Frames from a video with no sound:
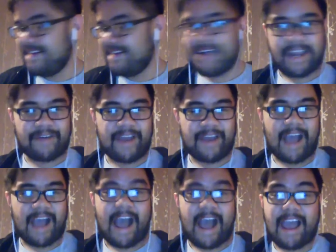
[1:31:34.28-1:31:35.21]
Well, anyway,
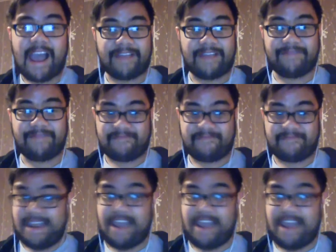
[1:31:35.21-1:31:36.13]
I had
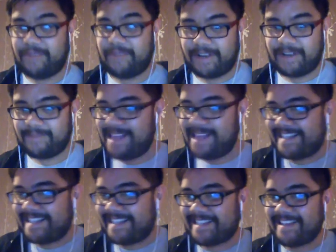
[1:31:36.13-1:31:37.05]
a fucking blast.